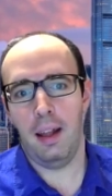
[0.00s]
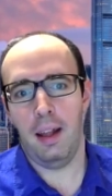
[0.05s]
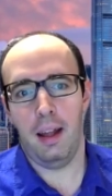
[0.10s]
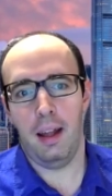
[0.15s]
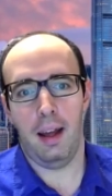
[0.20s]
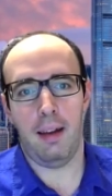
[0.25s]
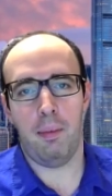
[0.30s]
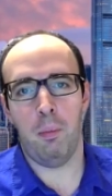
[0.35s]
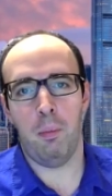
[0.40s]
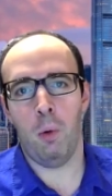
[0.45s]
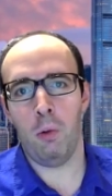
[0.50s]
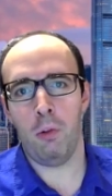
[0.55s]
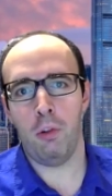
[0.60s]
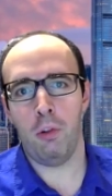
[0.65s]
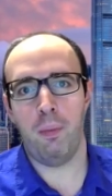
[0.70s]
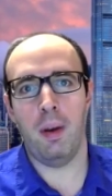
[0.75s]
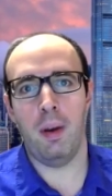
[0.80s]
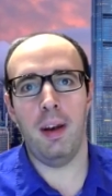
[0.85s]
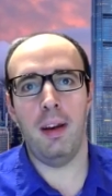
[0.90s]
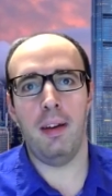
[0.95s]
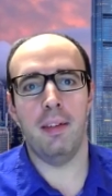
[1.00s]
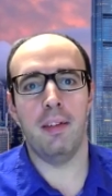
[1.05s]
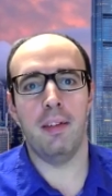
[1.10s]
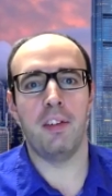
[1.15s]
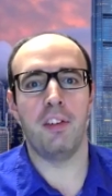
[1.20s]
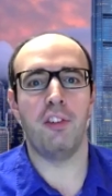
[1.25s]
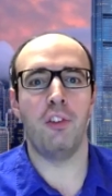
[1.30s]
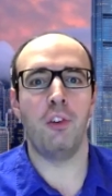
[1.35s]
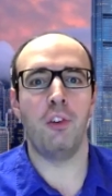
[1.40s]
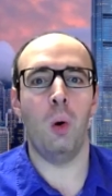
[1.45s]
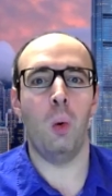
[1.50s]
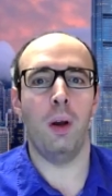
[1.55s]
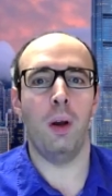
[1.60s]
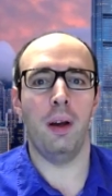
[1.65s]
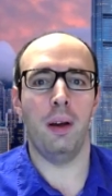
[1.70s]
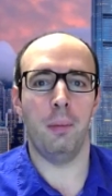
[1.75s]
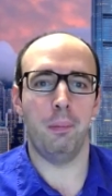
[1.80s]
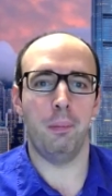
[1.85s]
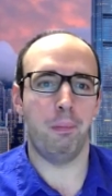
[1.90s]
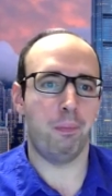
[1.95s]
as most of my listeners know,
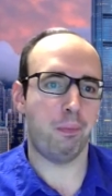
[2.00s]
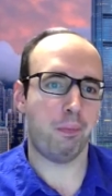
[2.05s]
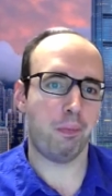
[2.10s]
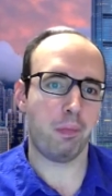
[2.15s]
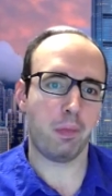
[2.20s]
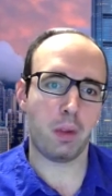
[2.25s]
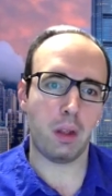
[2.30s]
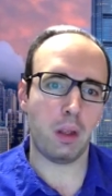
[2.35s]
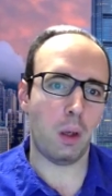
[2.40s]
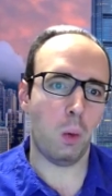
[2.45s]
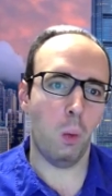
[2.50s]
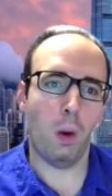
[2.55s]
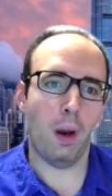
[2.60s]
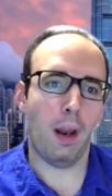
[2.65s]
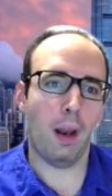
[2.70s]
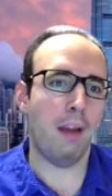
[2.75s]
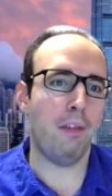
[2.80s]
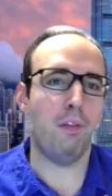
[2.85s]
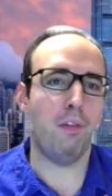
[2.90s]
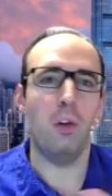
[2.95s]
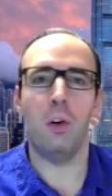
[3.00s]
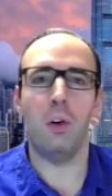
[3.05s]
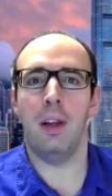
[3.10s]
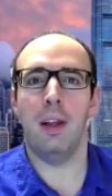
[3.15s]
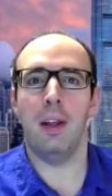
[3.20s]
well, I've done